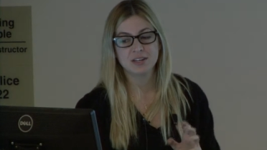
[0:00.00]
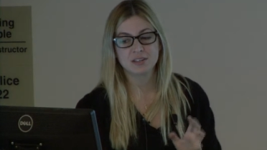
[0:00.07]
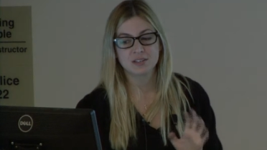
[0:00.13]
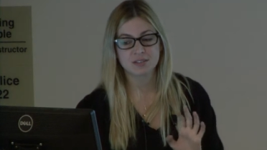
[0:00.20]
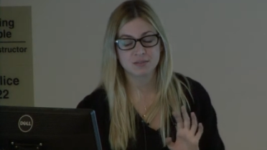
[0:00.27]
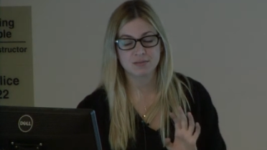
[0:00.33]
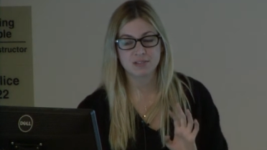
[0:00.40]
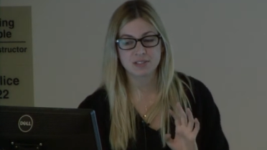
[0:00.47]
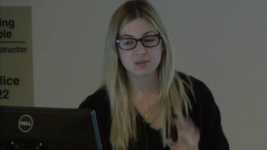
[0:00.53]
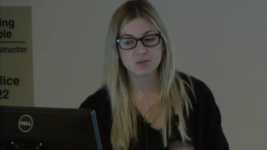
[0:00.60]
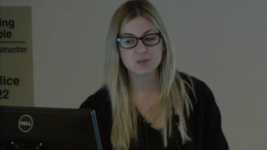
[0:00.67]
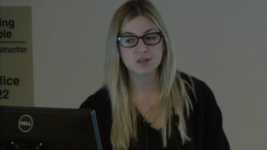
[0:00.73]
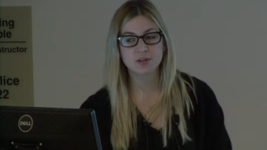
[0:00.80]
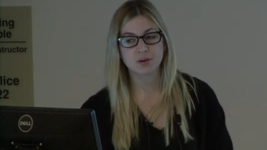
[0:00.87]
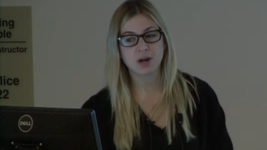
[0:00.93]
So this
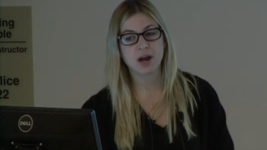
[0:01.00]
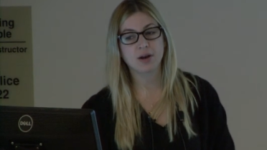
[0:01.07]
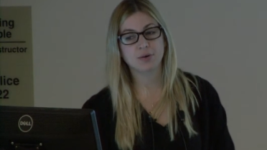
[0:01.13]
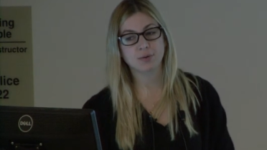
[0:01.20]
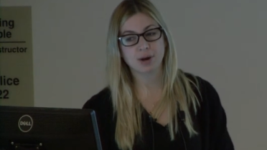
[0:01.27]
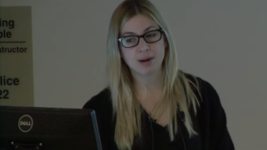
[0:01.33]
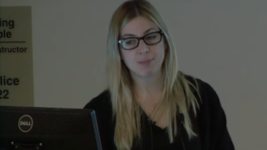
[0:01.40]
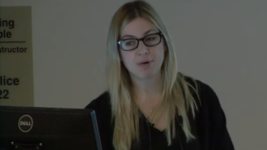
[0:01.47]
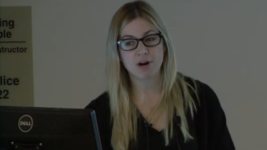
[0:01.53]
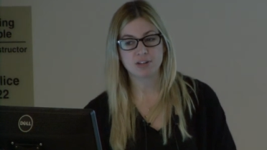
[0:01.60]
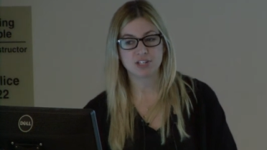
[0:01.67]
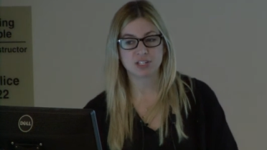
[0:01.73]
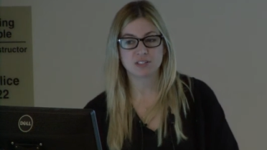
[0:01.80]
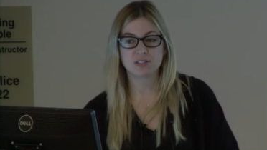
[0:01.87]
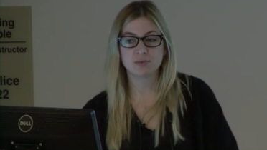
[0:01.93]
was a, a great
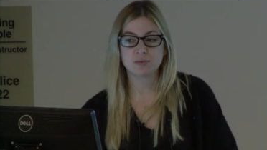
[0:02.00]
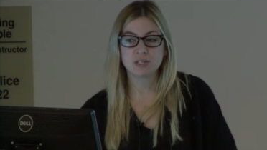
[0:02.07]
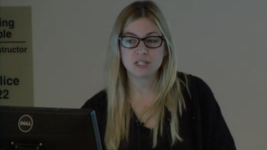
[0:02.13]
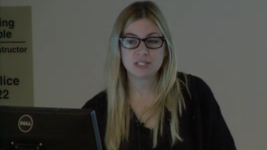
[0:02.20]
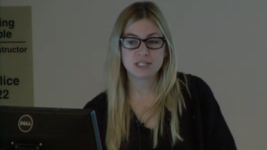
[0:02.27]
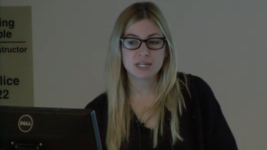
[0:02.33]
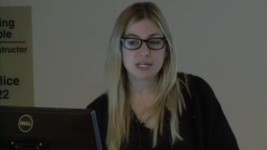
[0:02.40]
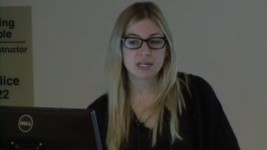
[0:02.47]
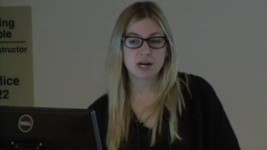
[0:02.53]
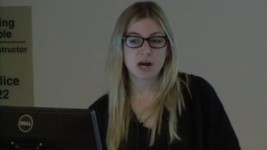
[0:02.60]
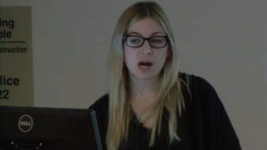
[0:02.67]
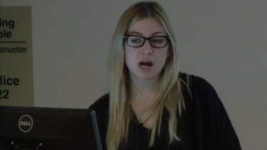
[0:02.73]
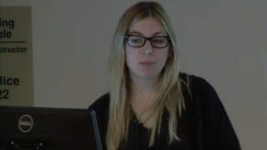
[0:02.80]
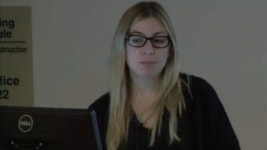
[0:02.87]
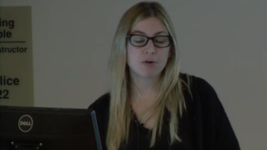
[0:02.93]
project. So we did
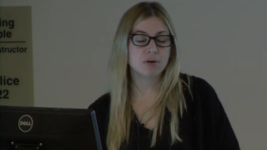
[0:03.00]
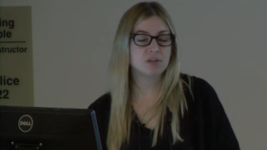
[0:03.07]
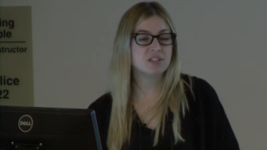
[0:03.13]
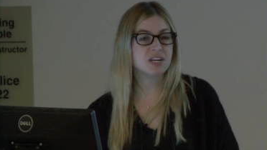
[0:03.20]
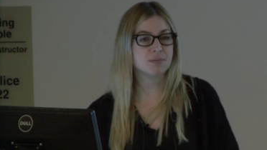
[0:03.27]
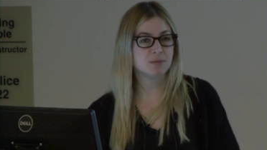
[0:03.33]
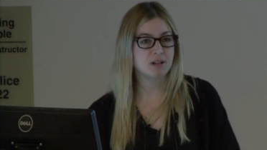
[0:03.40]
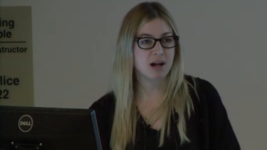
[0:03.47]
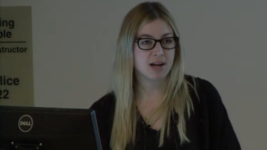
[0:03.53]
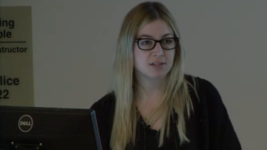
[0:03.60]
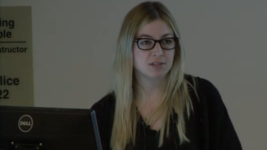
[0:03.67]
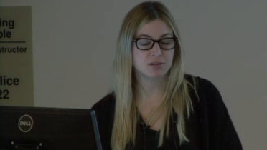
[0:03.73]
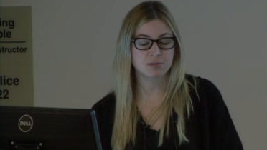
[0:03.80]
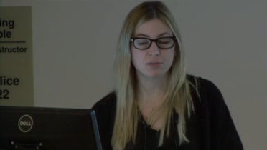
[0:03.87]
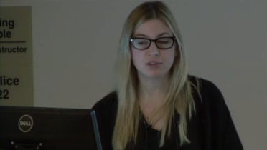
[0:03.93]
a prototype
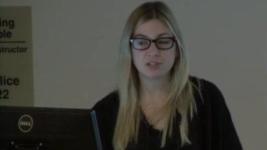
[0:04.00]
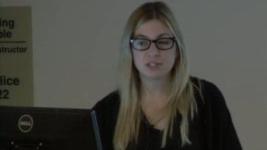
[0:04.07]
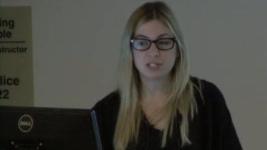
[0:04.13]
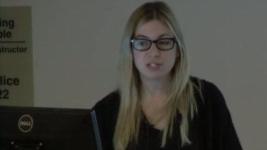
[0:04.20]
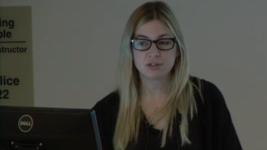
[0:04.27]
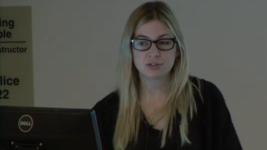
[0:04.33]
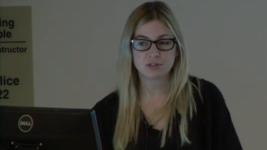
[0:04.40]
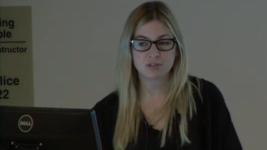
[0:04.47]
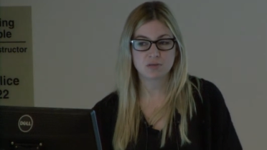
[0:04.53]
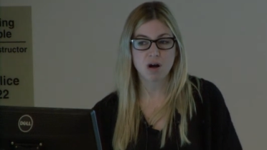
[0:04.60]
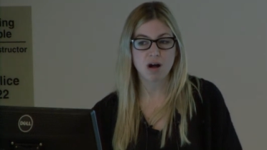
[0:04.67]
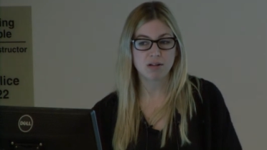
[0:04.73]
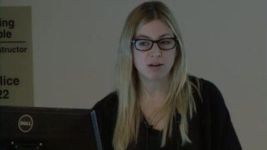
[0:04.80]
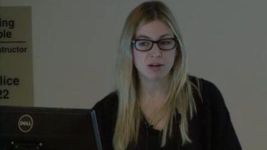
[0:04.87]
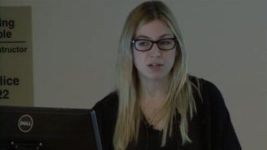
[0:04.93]
classroom with Teachers
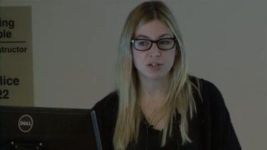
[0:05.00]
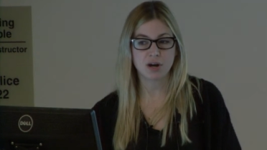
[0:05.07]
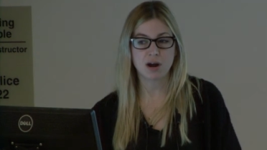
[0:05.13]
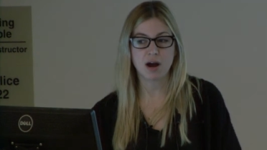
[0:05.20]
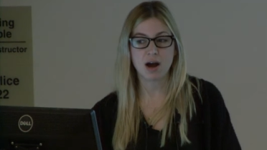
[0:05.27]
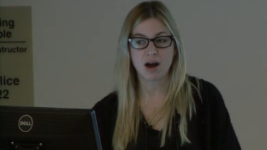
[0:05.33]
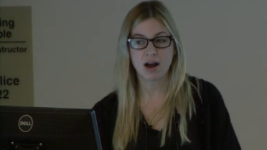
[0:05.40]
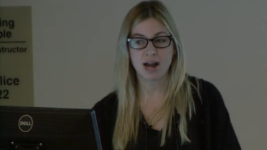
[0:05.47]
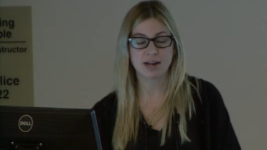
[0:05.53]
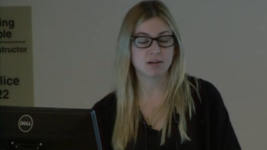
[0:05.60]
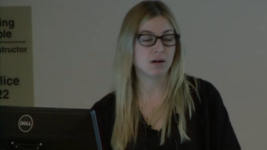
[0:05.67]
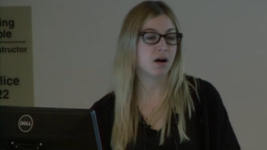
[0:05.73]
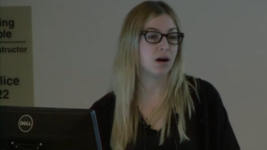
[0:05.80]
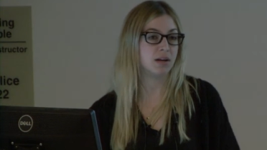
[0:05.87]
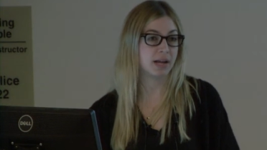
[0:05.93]
College uh, at,
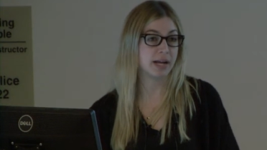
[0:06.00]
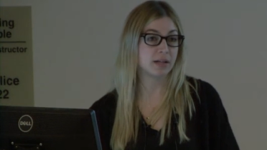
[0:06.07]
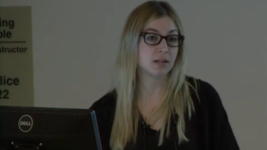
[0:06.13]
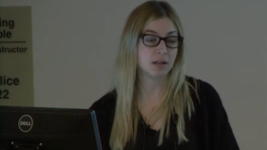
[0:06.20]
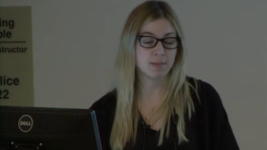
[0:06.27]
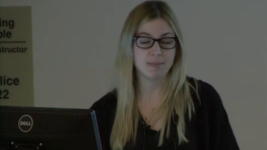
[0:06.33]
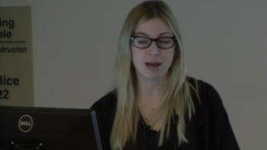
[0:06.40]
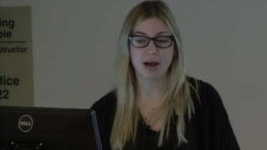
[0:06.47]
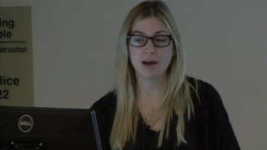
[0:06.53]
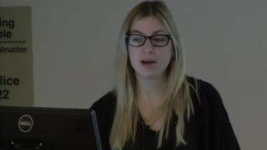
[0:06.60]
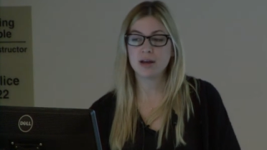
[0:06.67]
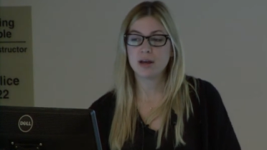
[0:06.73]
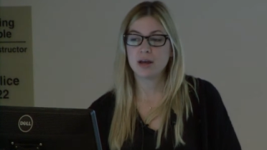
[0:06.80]
uh, at Columbia.